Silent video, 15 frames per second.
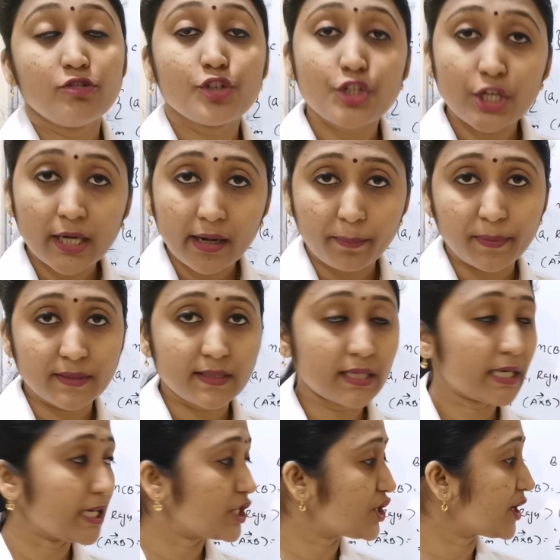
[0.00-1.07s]
Visual
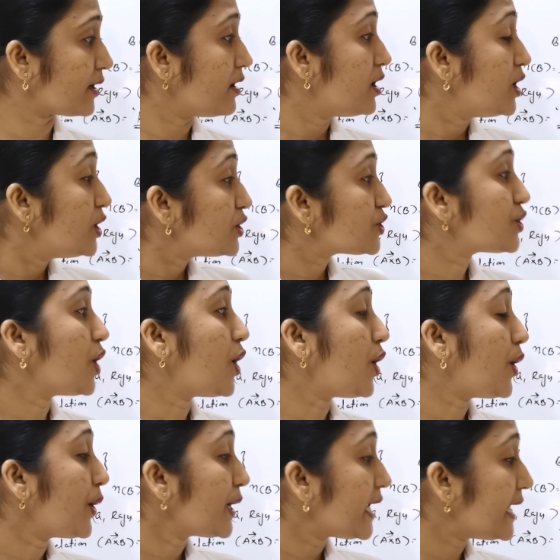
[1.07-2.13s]
representation.
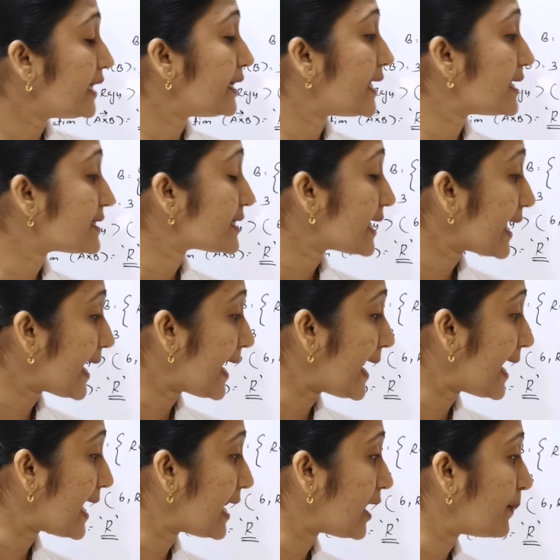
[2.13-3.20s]
So in this
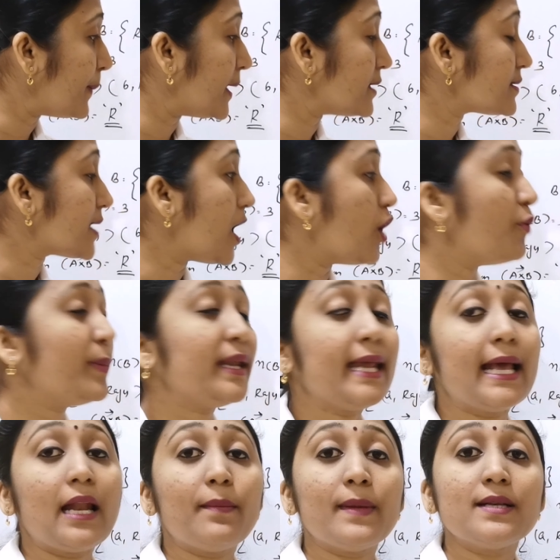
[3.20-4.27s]
A elements, how
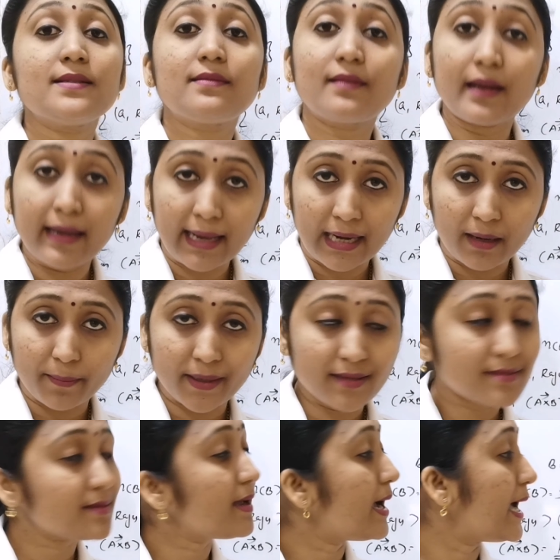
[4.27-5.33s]
many elements? 3
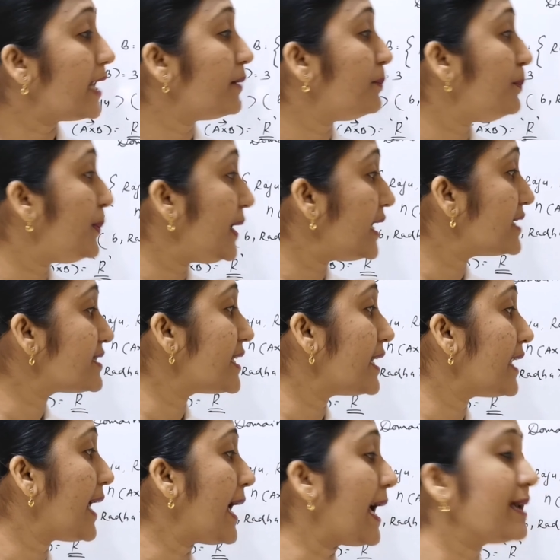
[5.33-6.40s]
elements. And B
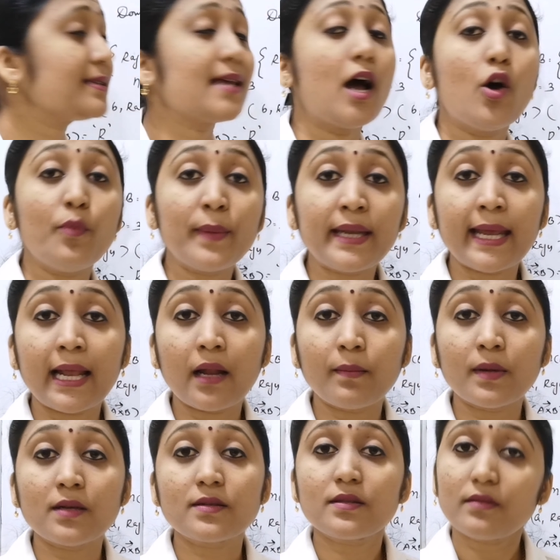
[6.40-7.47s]
set has how many
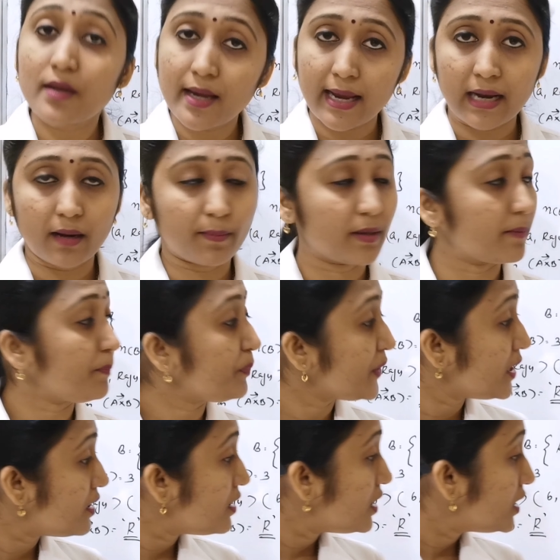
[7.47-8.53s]
elements? 3
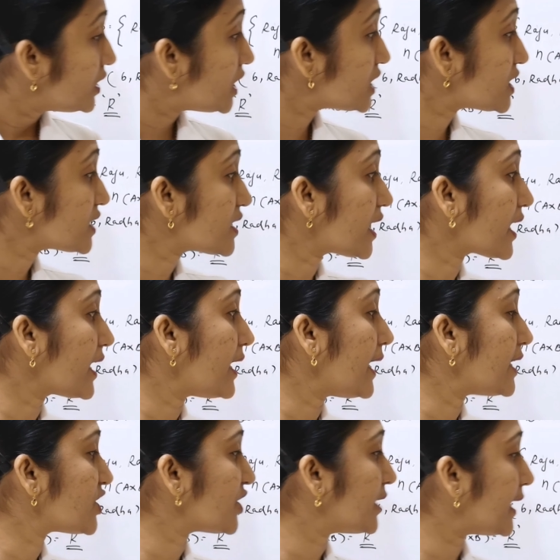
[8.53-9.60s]
elements. This is a
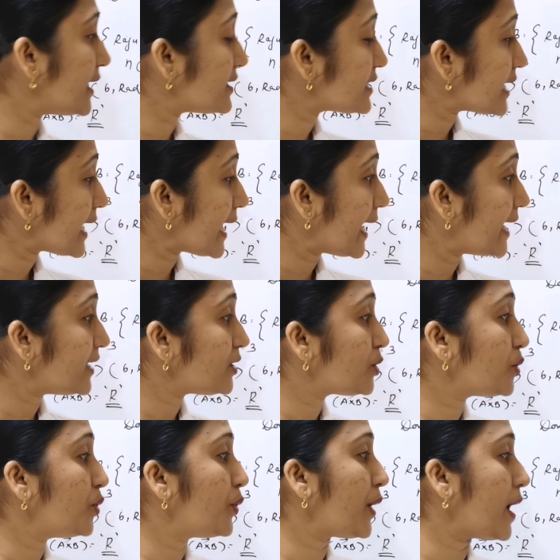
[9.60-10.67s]
relation, that is
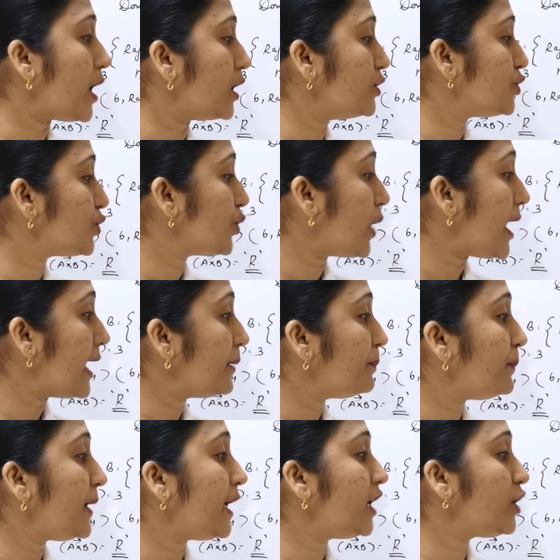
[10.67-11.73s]
A to Raju
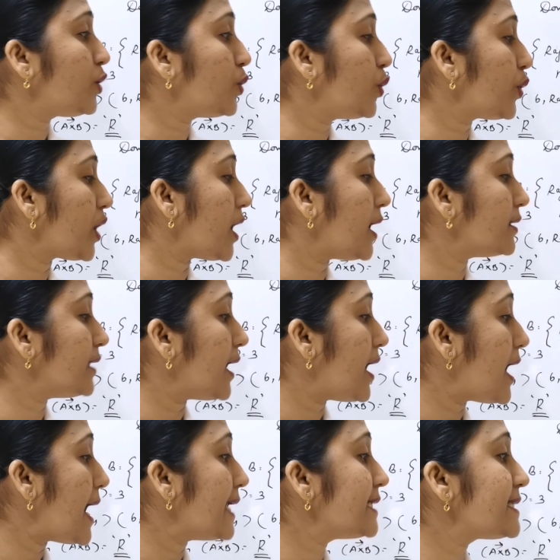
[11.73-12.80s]
and B to
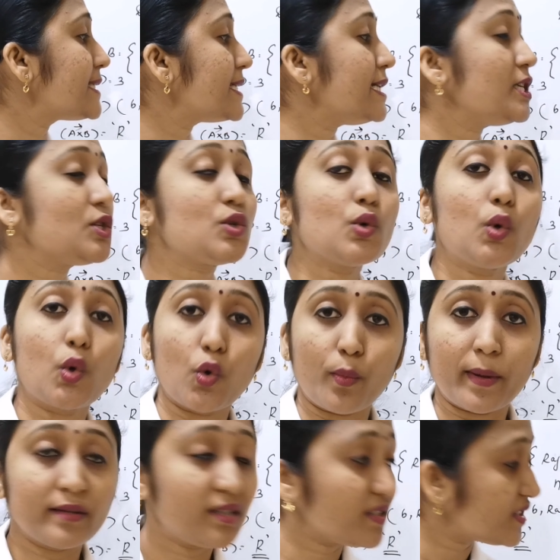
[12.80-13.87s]
Radha and C to
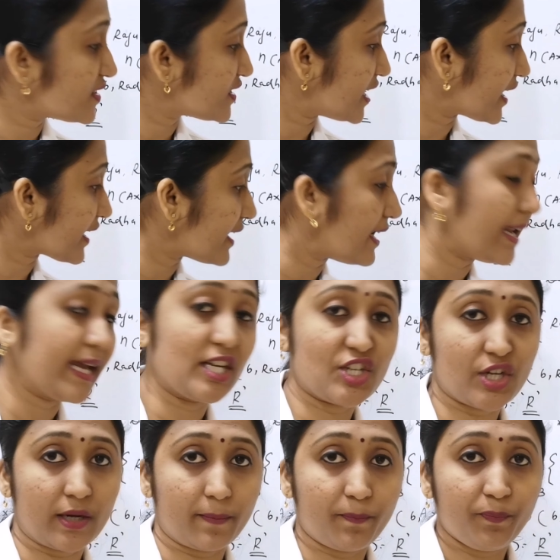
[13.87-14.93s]
Kumar. This is a
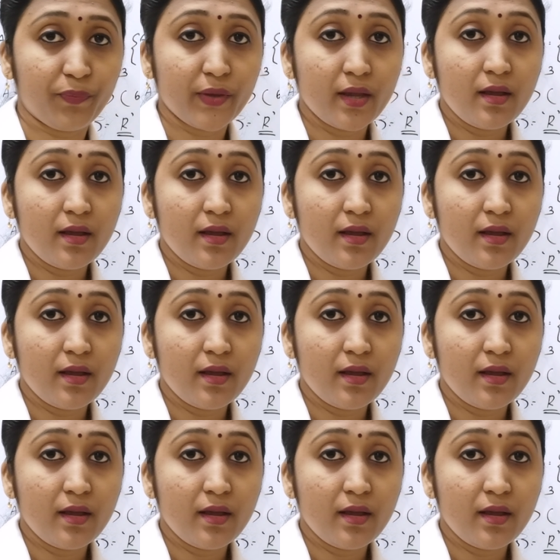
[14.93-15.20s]
relation.